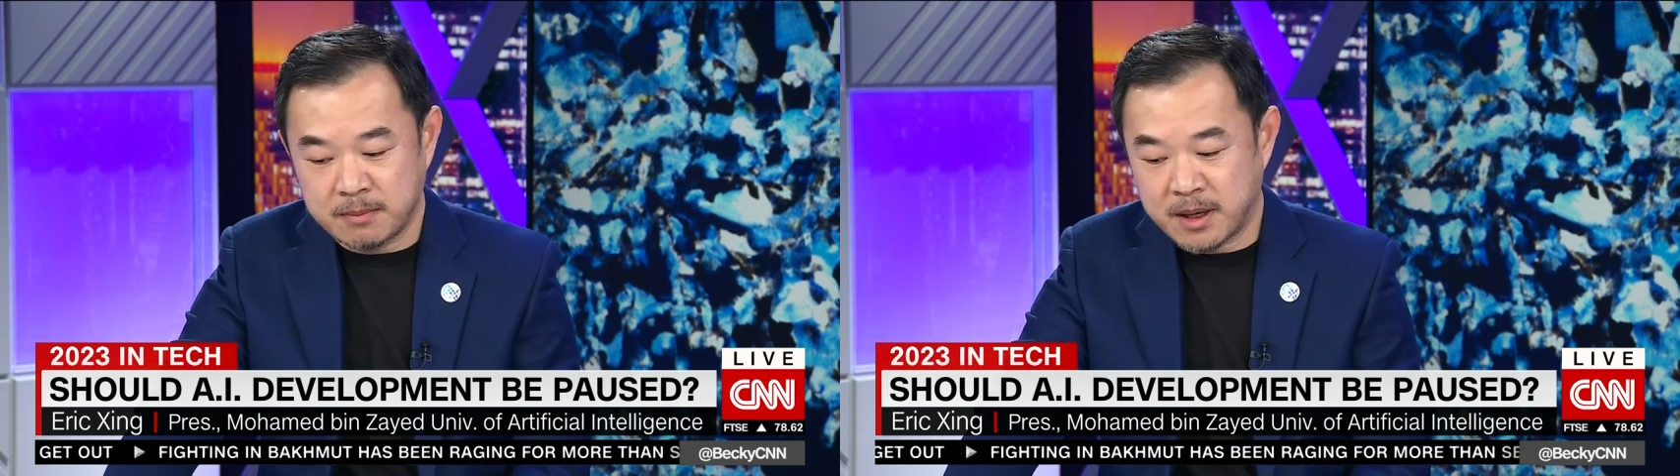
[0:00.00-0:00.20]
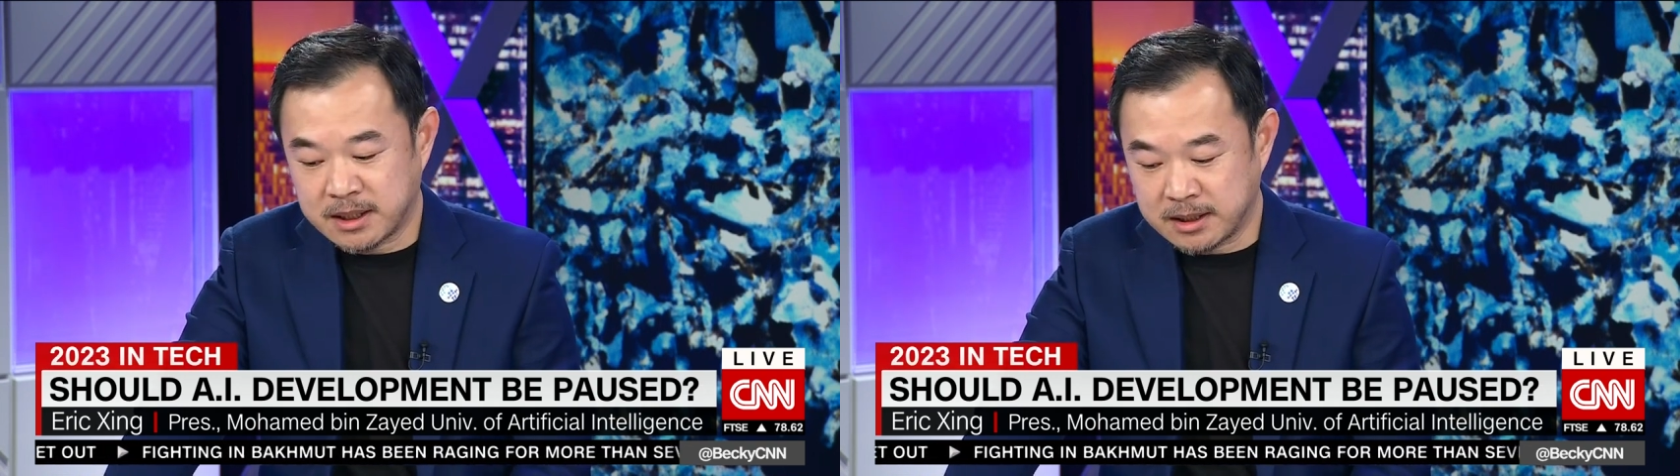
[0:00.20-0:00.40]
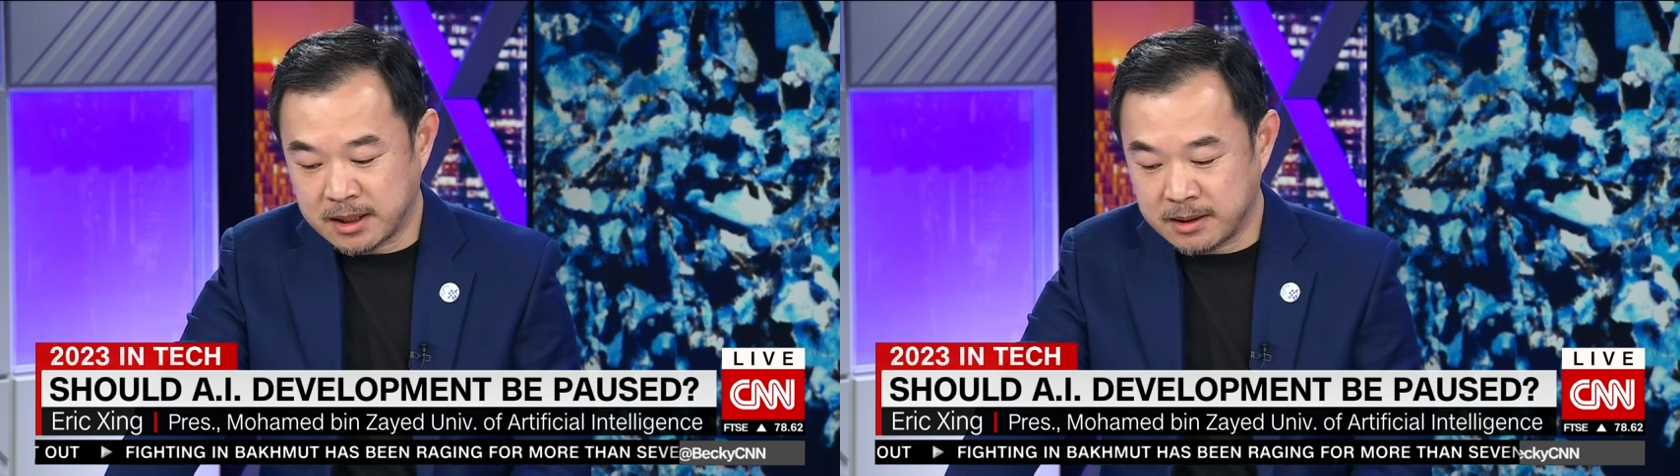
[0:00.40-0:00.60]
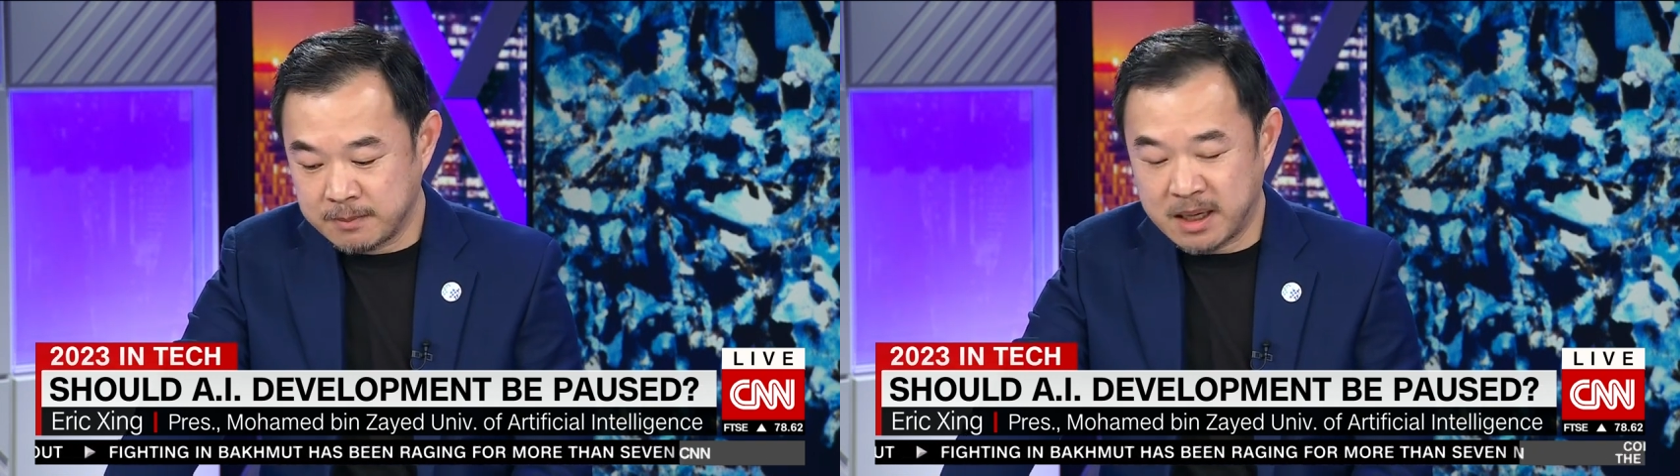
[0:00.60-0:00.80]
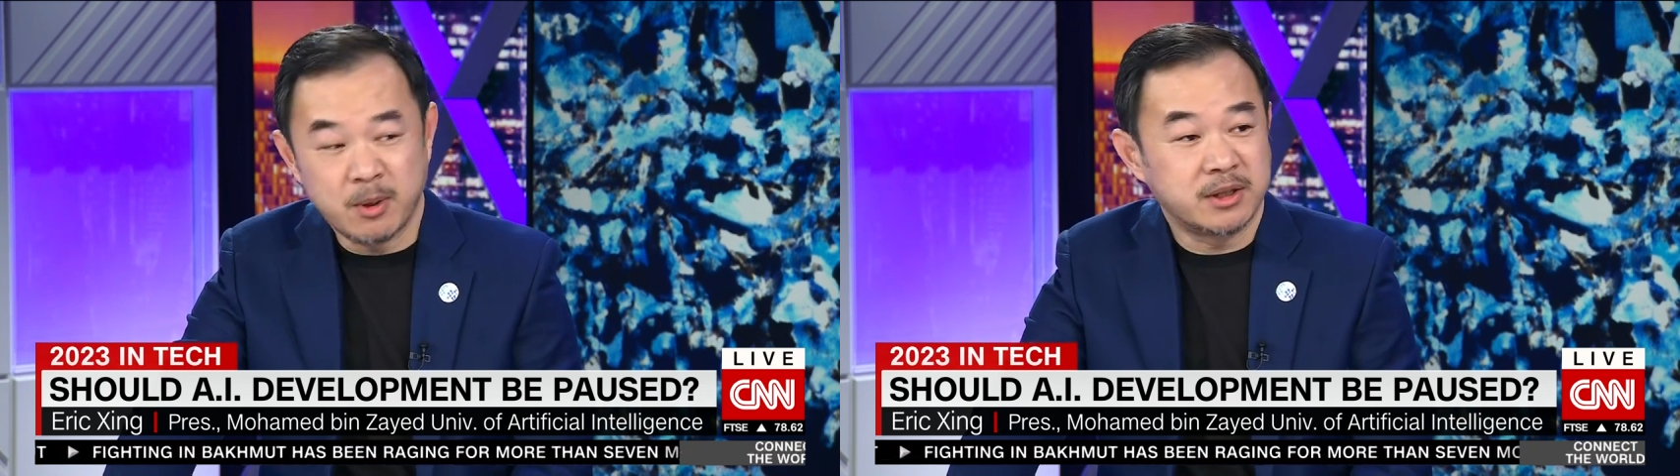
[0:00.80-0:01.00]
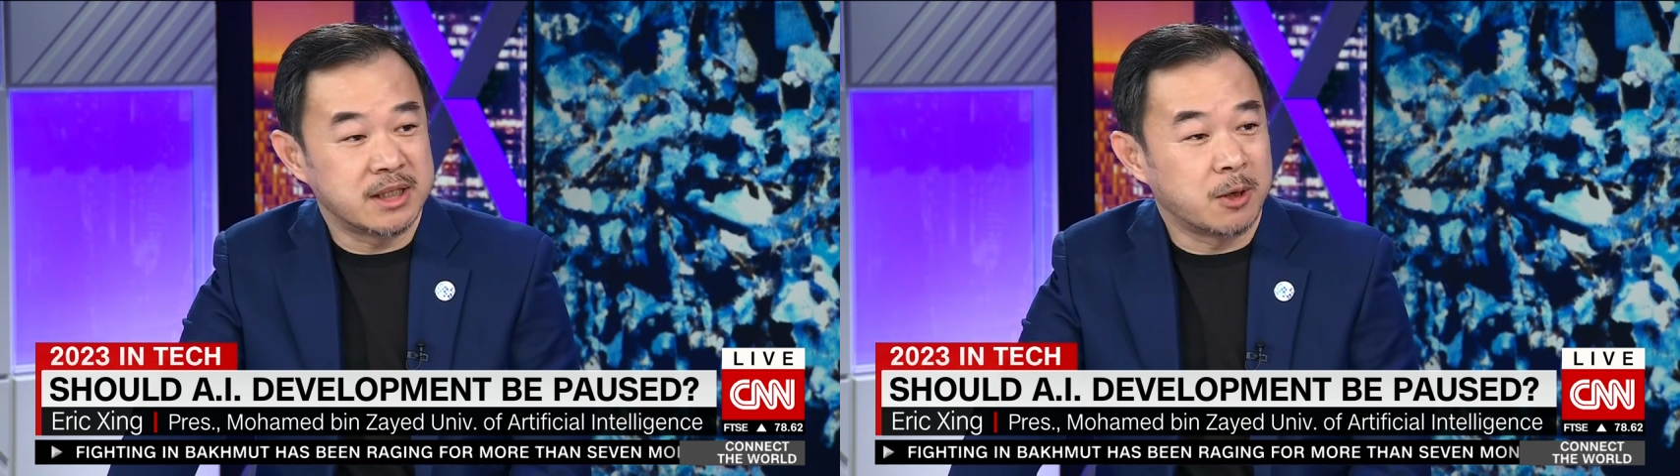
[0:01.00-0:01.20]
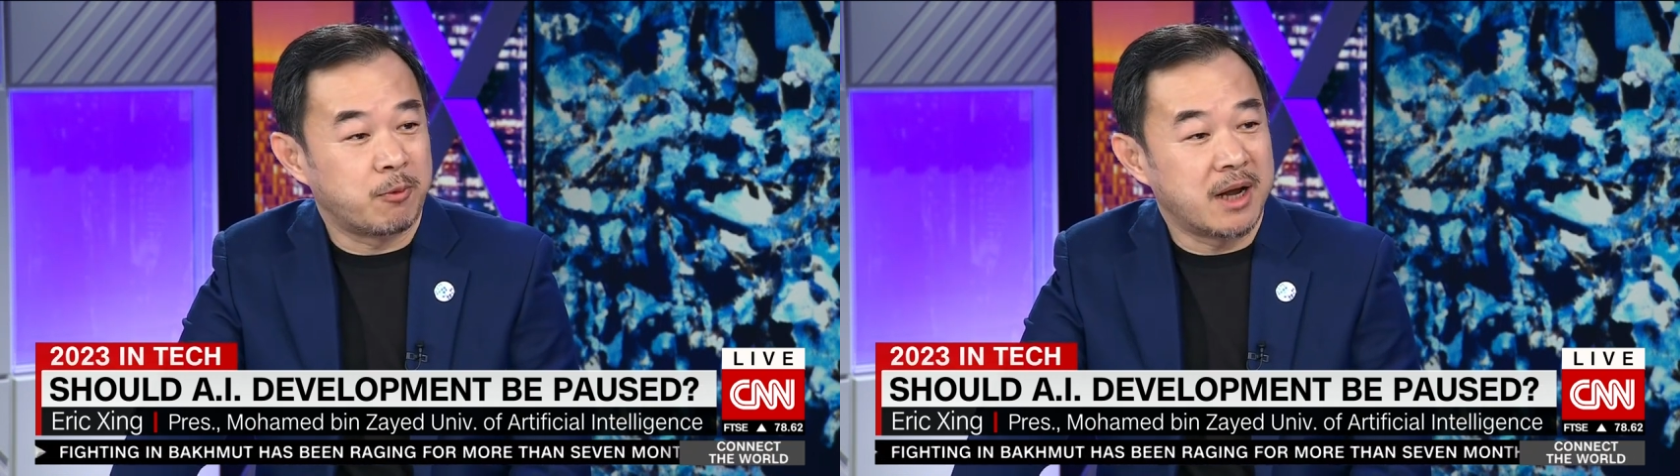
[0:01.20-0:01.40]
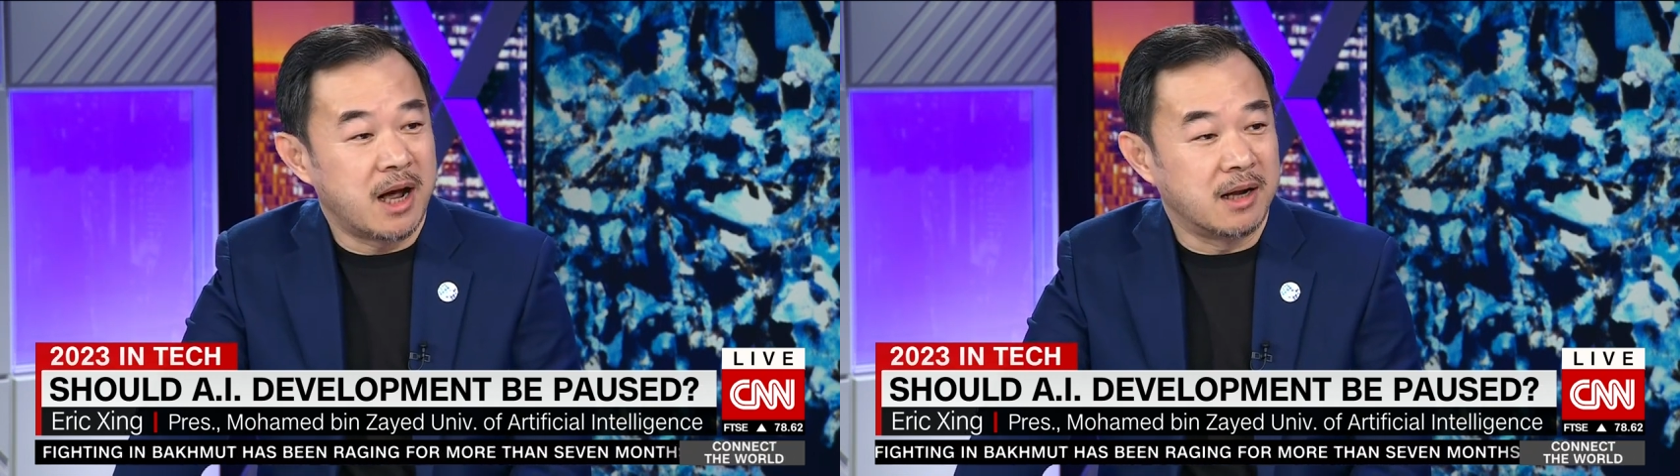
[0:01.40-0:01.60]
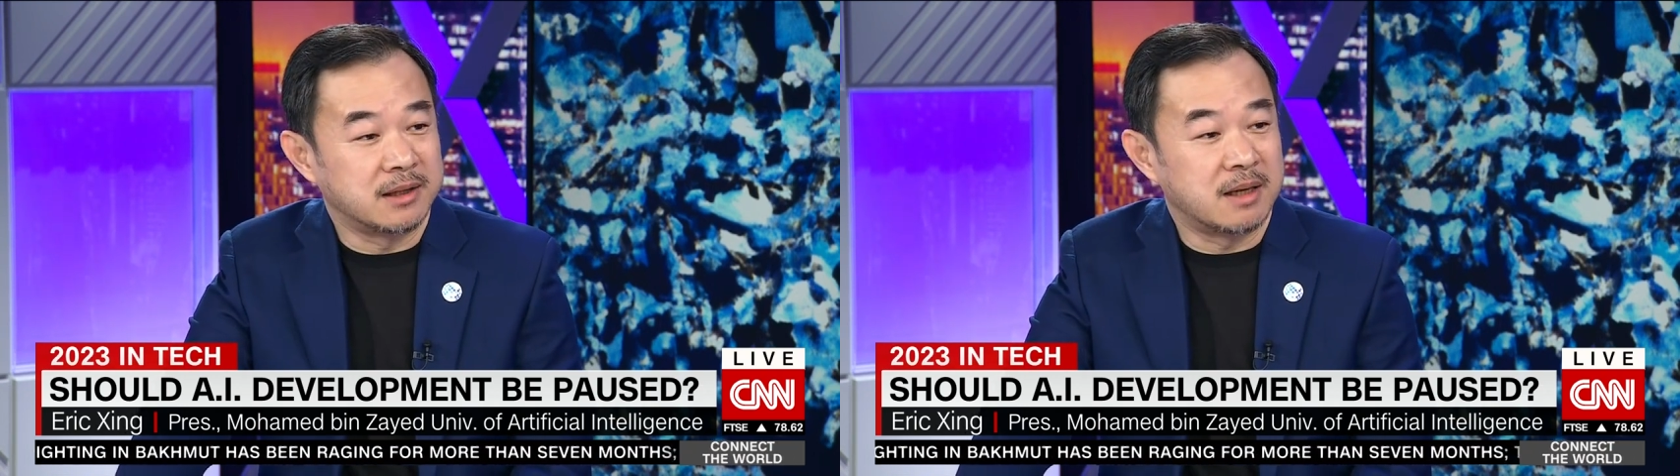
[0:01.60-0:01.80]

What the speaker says: But people disagree on